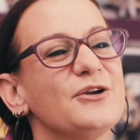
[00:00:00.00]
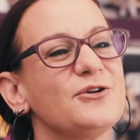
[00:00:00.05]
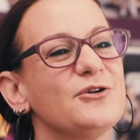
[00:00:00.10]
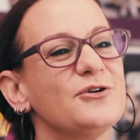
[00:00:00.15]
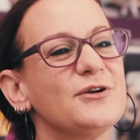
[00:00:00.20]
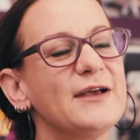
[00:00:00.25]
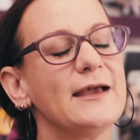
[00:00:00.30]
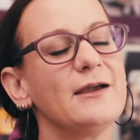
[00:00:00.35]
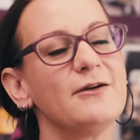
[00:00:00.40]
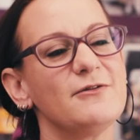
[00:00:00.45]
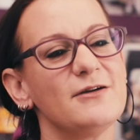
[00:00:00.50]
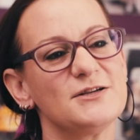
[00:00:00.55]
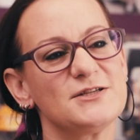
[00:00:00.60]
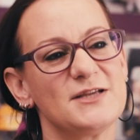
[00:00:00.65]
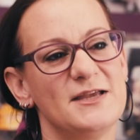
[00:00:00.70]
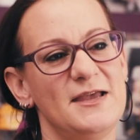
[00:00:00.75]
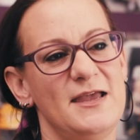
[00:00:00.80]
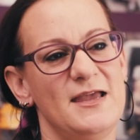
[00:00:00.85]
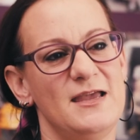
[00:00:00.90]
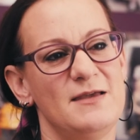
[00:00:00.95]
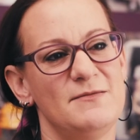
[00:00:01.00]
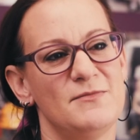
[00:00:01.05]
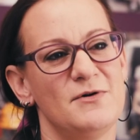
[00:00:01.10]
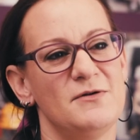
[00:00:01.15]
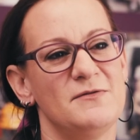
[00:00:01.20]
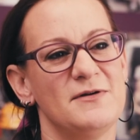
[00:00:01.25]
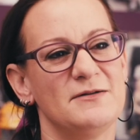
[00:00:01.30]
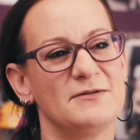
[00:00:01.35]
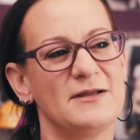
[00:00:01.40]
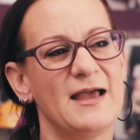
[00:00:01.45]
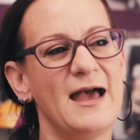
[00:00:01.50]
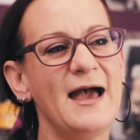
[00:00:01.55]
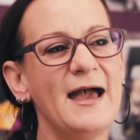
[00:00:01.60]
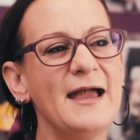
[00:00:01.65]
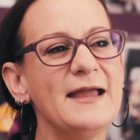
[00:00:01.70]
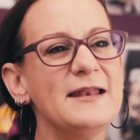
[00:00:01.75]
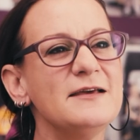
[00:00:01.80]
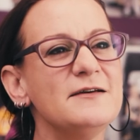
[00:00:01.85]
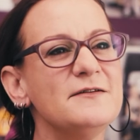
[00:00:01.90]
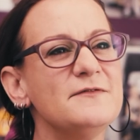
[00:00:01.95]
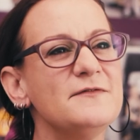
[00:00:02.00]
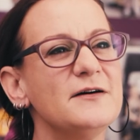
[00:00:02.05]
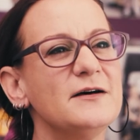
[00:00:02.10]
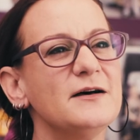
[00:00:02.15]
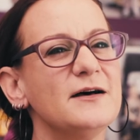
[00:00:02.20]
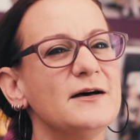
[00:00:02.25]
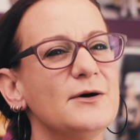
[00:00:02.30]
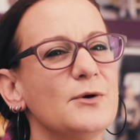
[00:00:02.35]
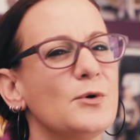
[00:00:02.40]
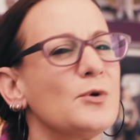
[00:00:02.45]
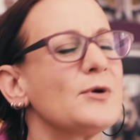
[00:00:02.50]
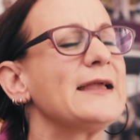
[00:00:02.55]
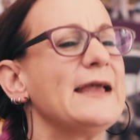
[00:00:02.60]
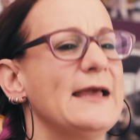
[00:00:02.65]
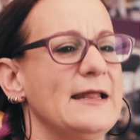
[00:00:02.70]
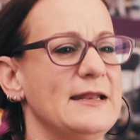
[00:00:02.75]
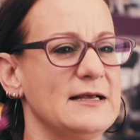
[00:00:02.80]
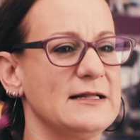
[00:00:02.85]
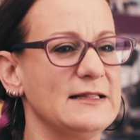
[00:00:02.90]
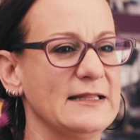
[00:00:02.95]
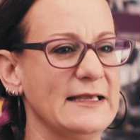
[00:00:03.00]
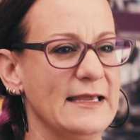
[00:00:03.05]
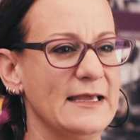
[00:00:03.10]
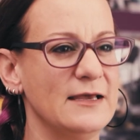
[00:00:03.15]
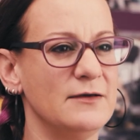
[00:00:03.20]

Girl Gang Garage came around kind of uh, organically.